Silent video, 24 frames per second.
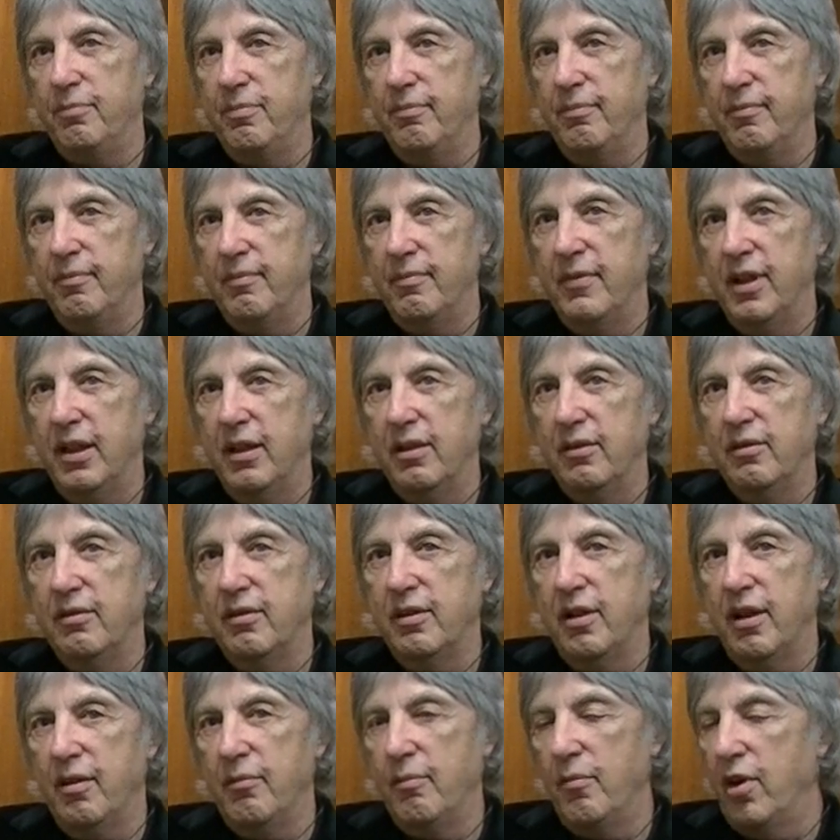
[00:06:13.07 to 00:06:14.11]
Our,
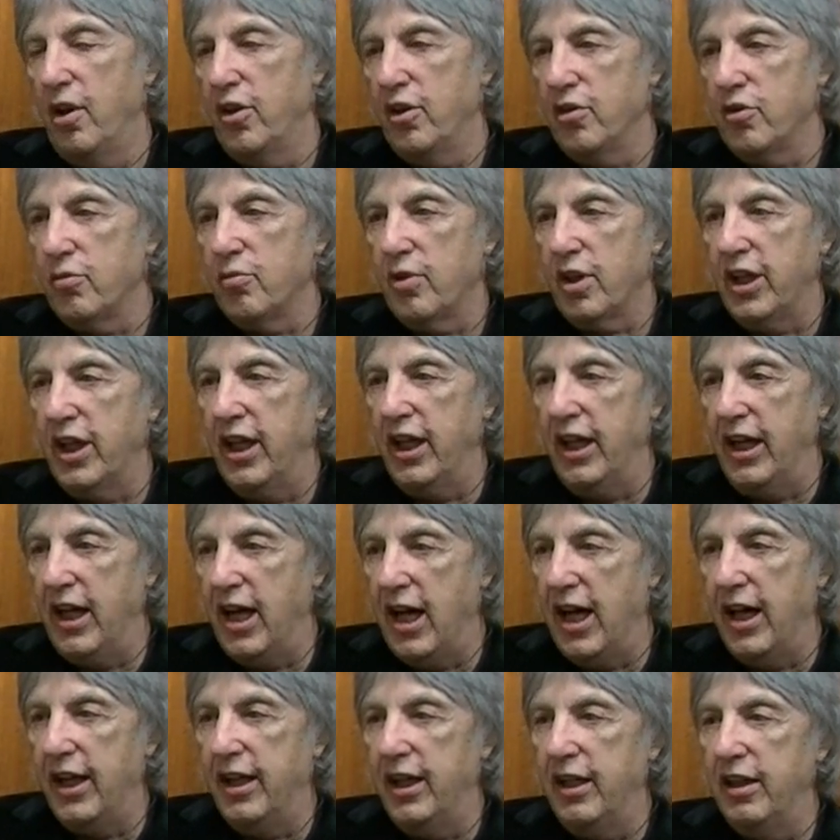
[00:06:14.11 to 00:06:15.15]
uh, our mothers were getting
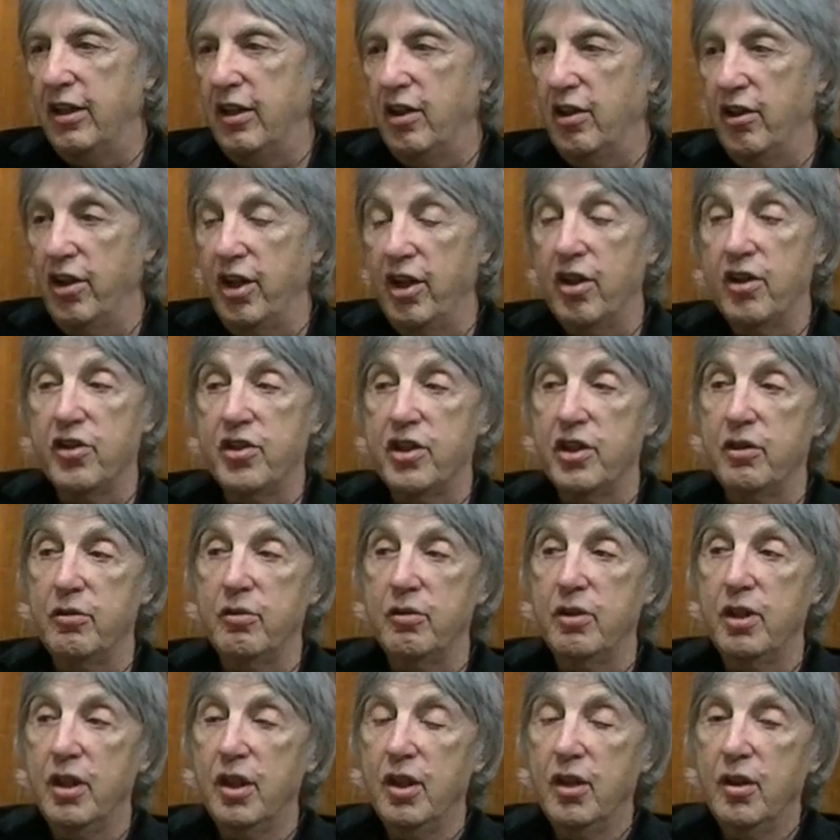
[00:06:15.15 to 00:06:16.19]
on in their years,
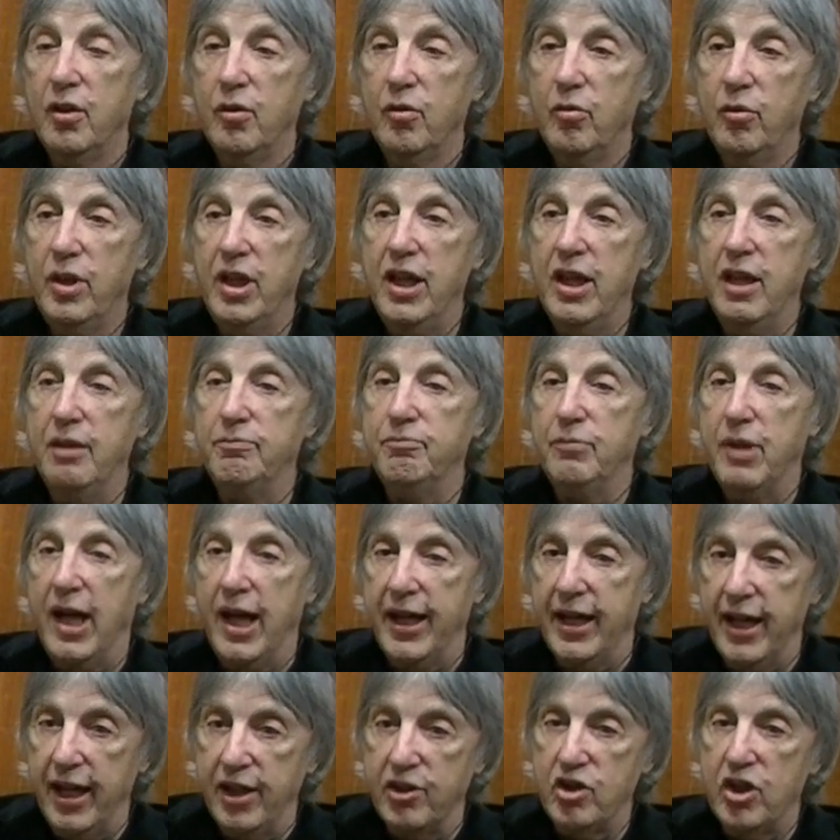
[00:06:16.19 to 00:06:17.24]
and we had,
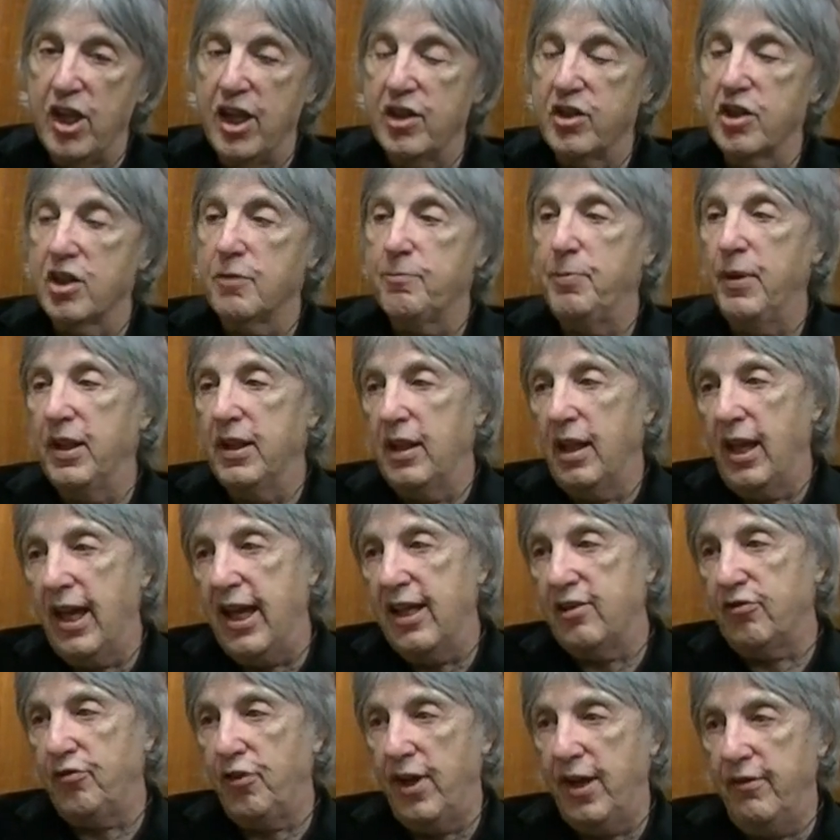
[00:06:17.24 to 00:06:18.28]
I got a chance to spend the
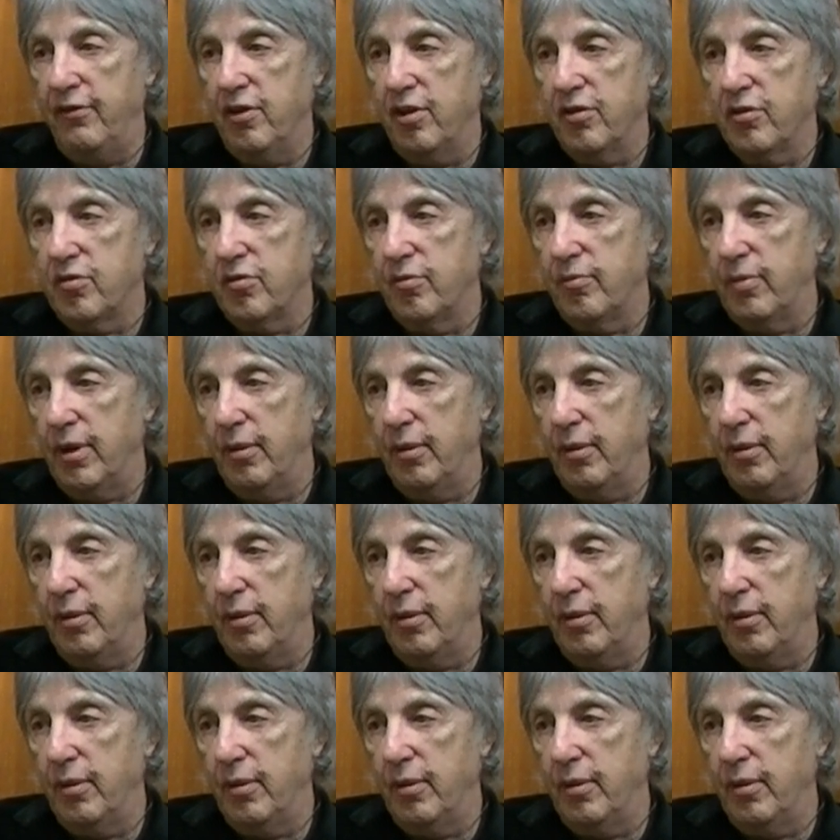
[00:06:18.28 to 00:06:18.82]
last five years with